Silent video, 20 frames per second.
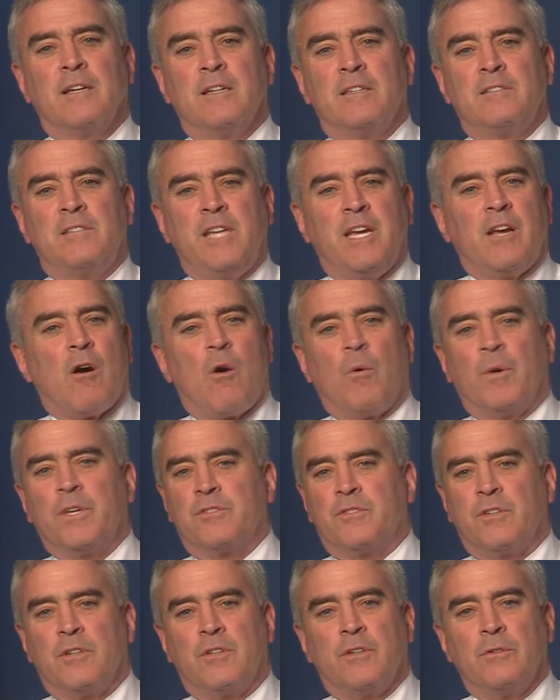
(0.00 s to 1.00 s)
"Seek
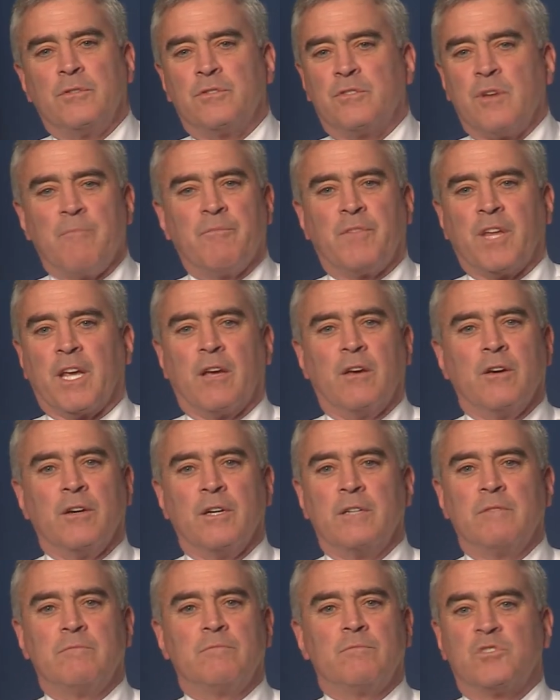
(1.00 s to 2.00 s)
always to do something
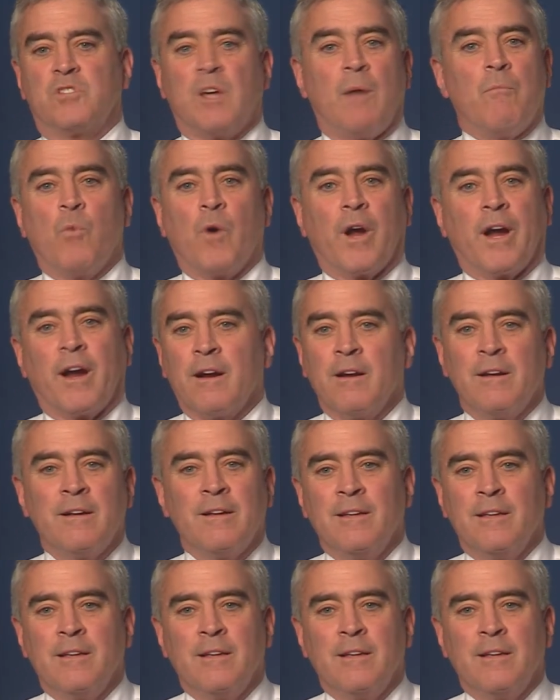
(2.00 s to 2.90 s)
good somewhere.